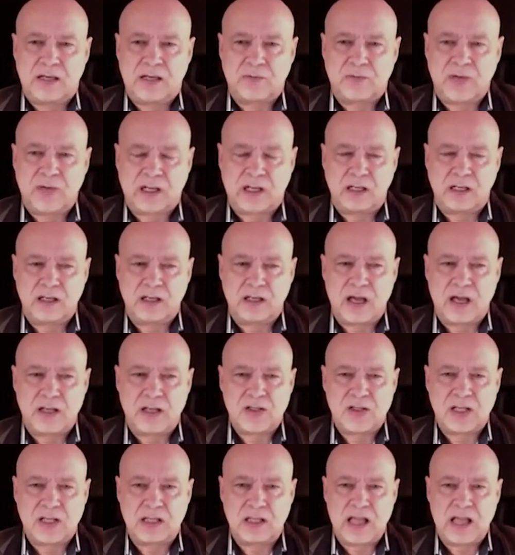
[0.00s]

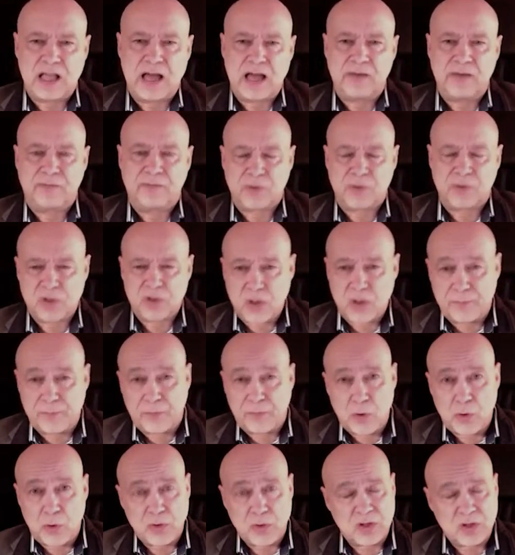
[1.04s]
recognizing that for some
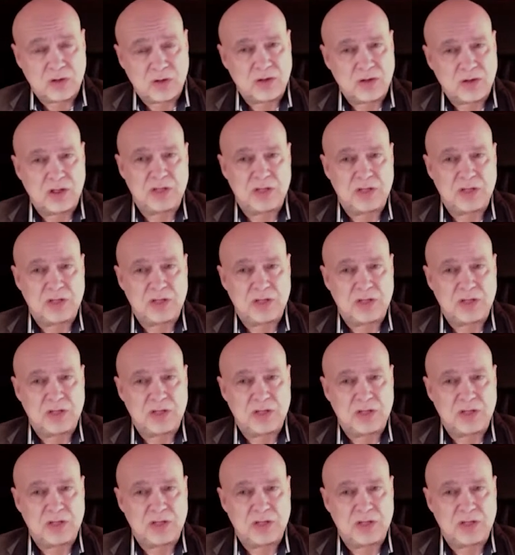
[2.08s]
folks it's